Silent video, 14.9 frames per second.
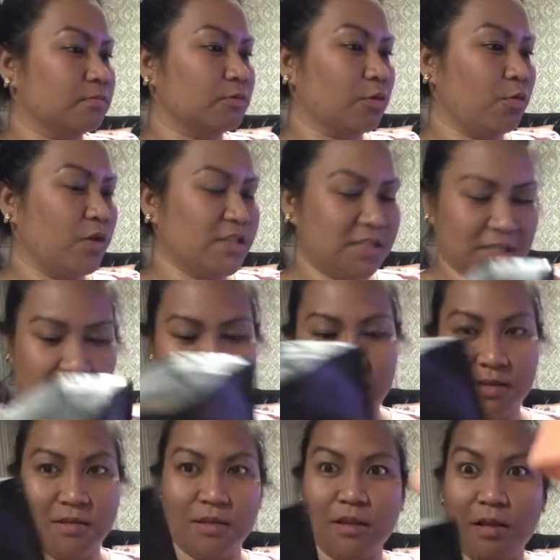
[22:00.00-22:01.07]
What's
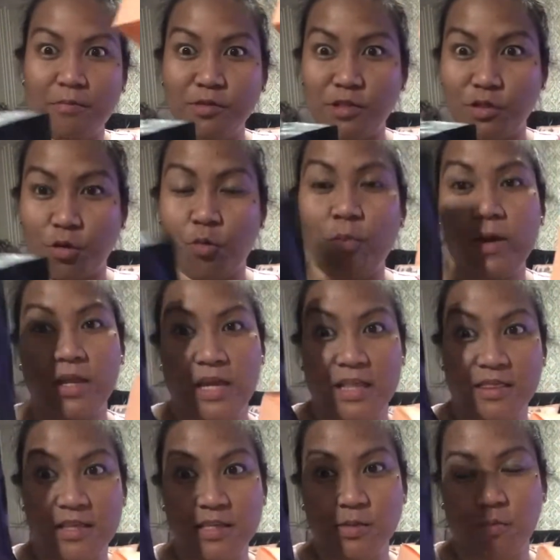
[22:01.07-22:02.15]
in the lemon sorbet and
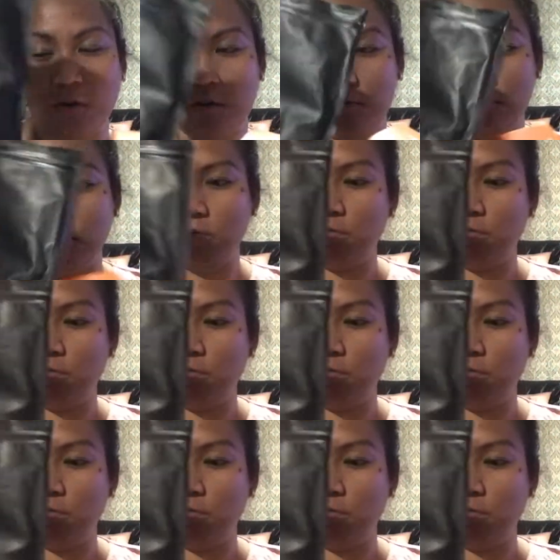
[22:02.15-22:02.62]
this one? We'll